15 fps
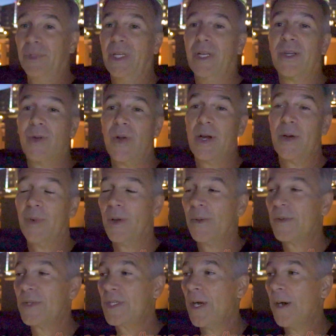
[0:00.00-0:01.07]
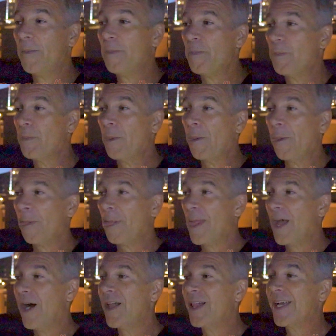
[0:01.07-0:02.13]
incredible. So
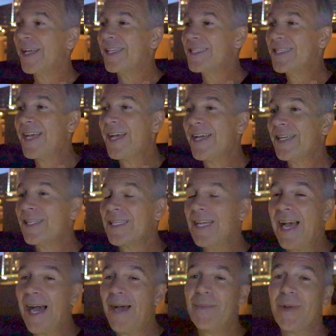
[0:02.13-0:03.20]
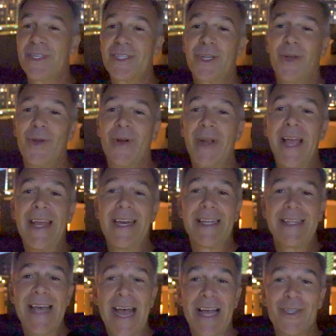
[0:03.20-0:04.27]
all I can say is I must have
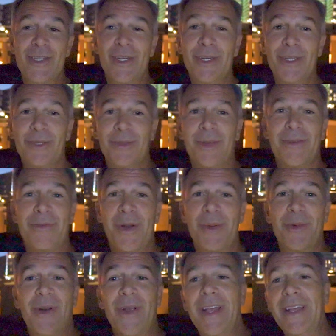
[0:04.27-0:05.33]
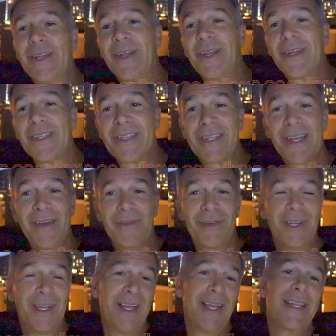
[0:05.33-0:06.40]
created that too. If I'm creating the good stuff,
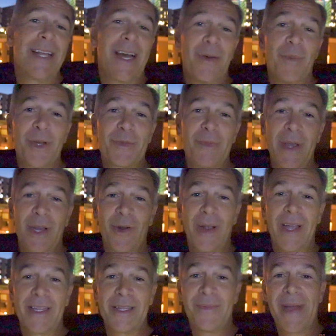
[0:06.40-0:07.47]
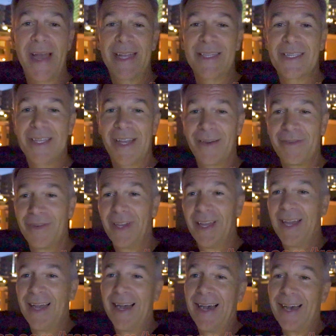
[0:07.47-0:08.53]
then I must be creating the bad stuff.
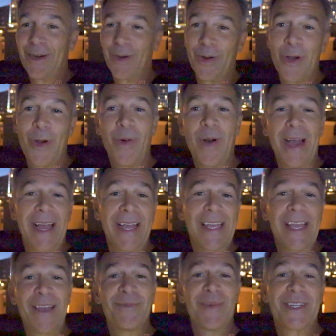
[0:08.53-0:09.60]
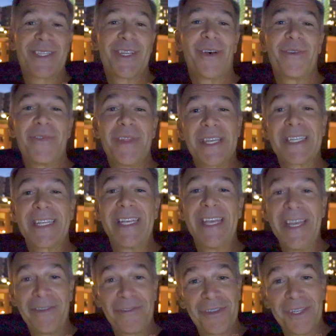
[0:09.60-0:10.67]
I don't know why I gave myself this
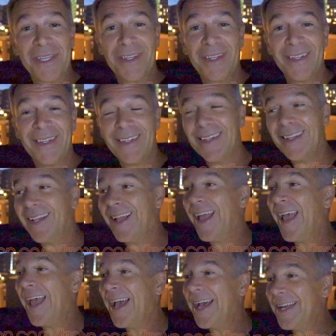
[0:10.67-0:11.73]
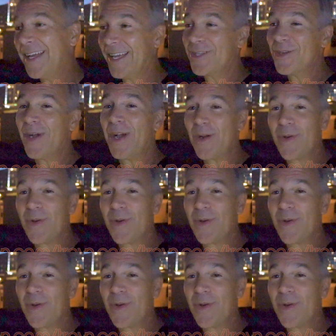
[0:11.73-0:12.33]
gift, and I try to